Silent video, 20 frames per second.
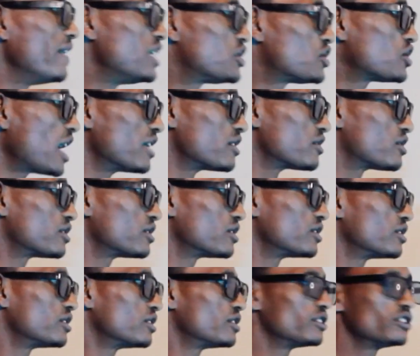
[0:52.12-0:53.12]
a chance
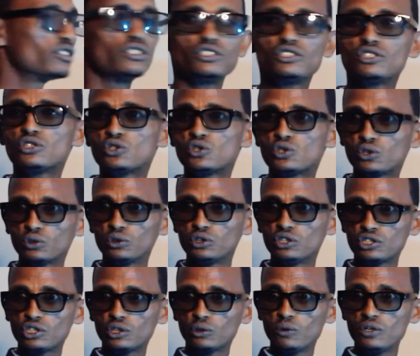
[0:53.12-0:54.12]
to
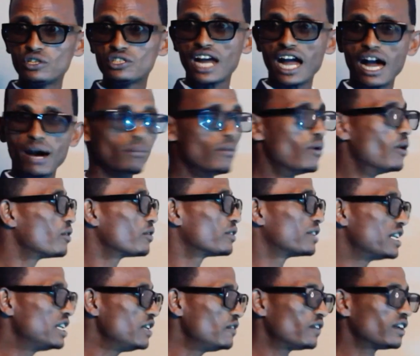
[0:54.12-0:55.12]
distinguish among
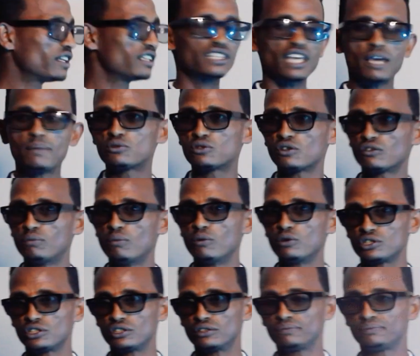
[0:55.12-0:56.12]
the different types of
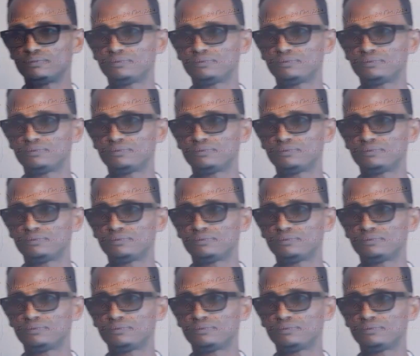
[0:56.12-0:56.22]
motion.